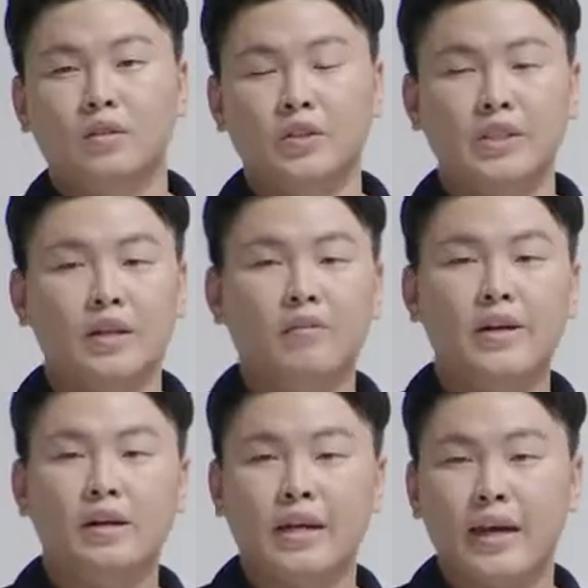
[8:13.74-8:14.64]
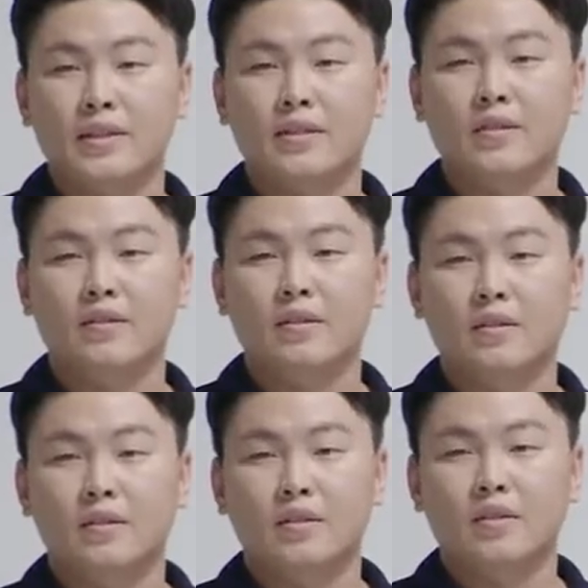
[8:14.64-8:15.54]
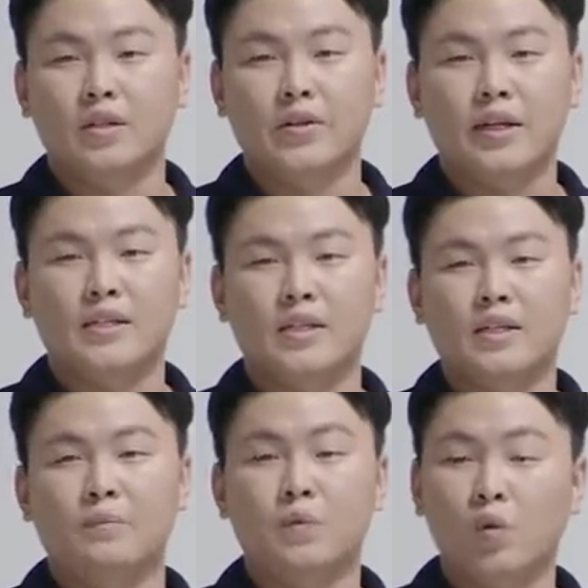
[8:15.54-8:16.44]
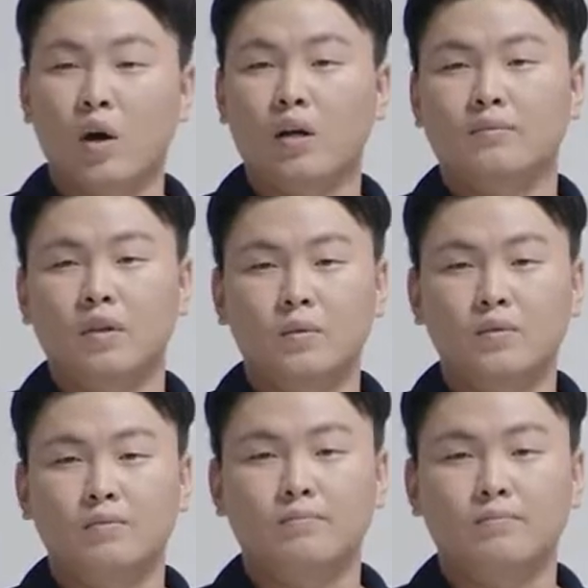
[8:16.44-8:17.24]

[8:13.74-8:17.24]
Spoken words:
using a real case so you can see the full workflow.